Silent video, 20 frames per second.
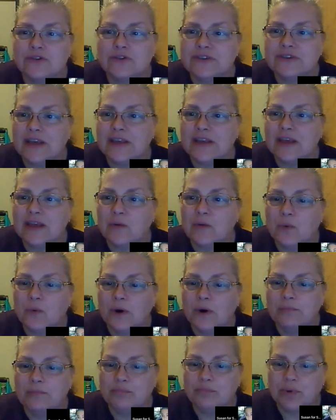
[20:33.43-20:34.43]
you say that
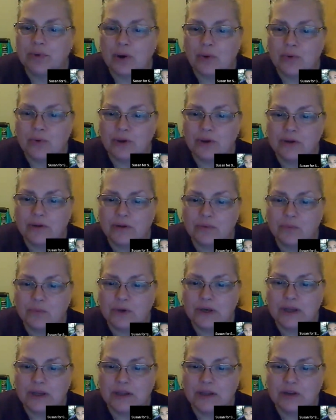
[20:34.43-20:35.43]
one broke
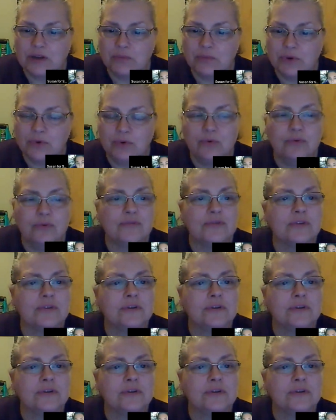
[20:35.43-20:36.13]
when in the move?